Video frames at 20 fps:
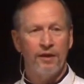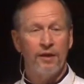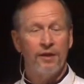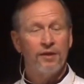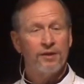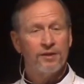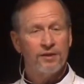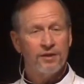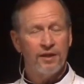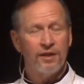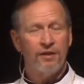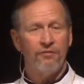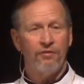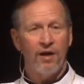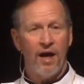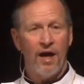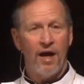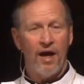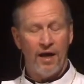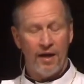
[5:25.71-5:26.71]
the Son of
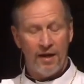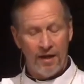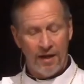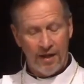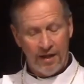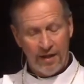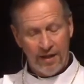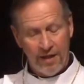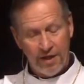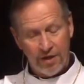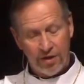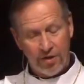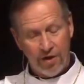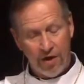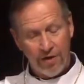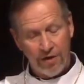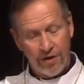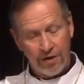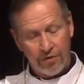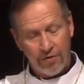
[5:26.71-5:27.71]
God, the
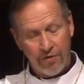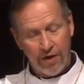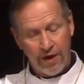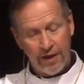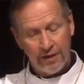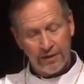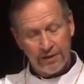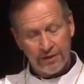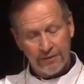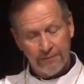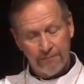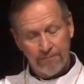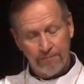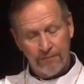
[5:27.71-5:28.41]
incarnate Christ.